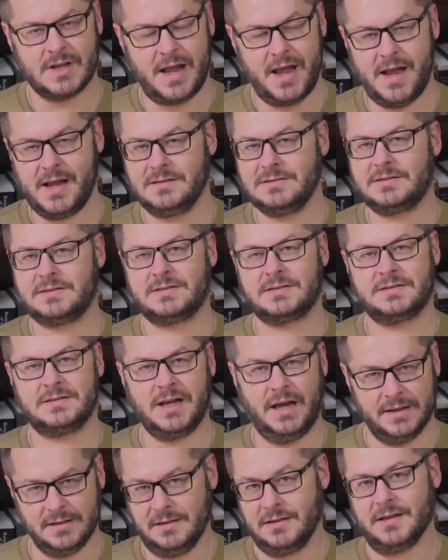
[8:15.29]
And
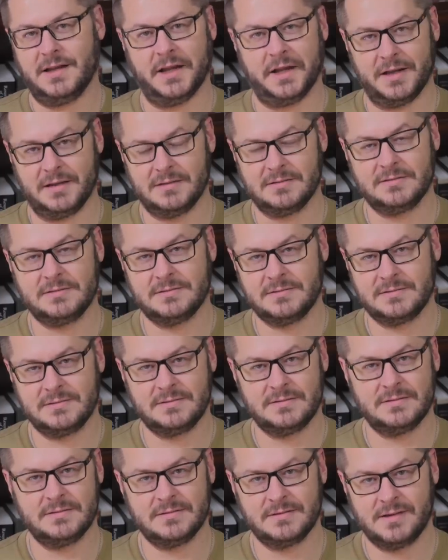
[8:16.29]
suddenly,
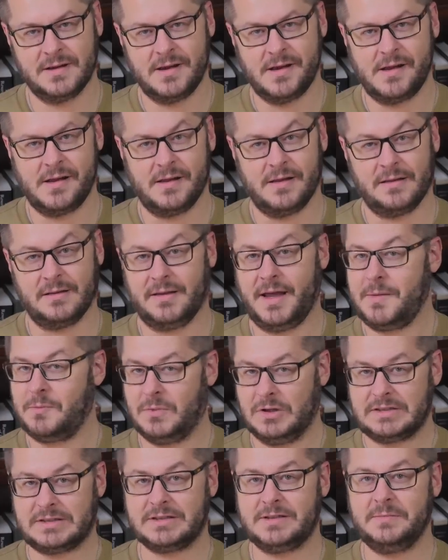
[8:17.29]
that
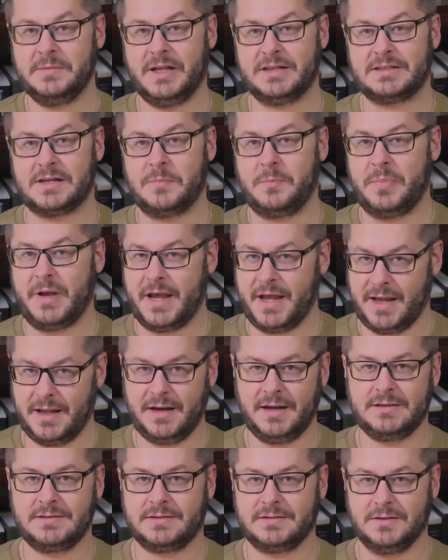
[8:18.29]
Muslim gets a
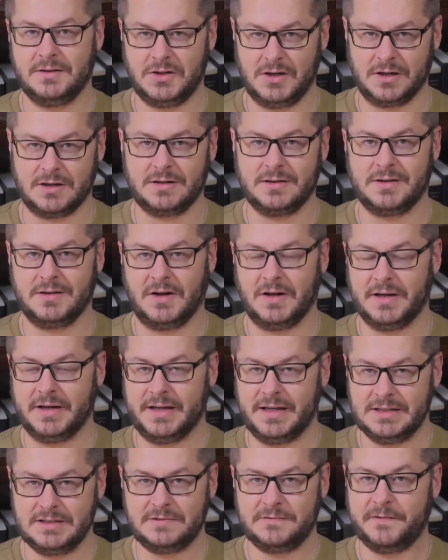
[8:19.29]
panicked look on
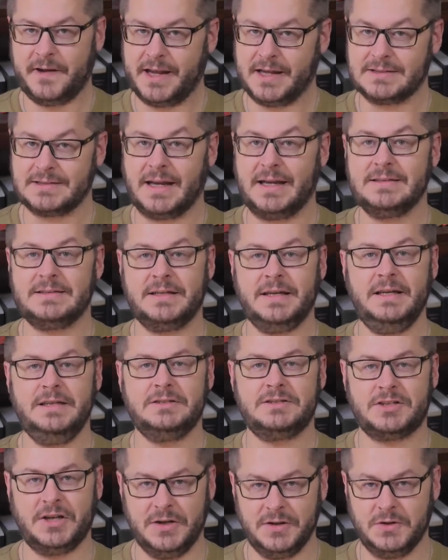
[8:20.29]
his face as he,
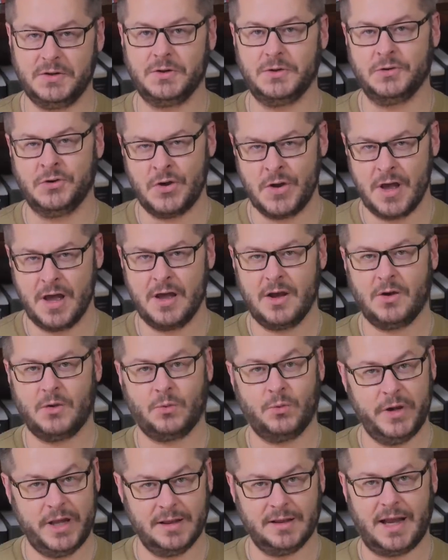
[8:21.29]
too,
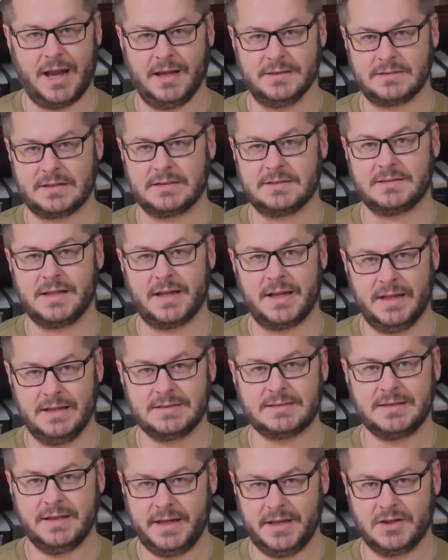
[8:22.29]
realizes that
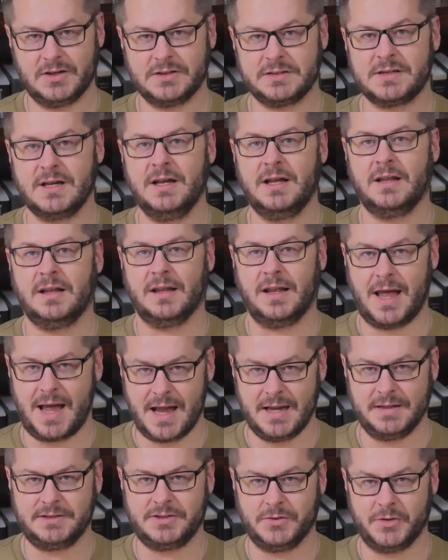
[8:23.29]
his leaders
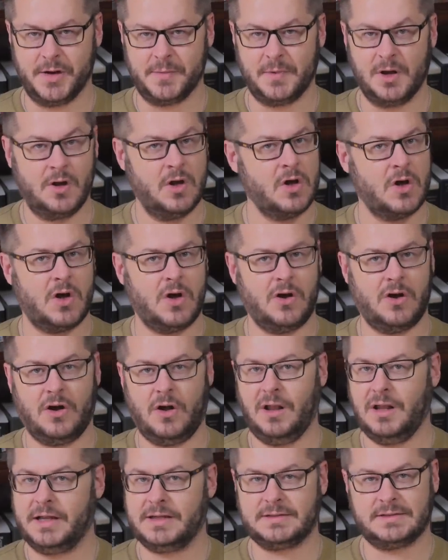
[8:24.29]
lied to him
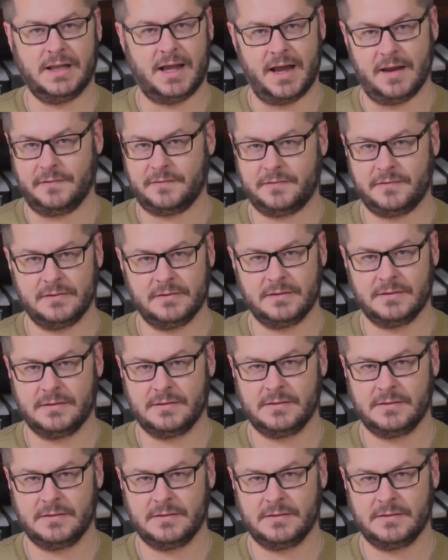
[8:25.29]
all his life.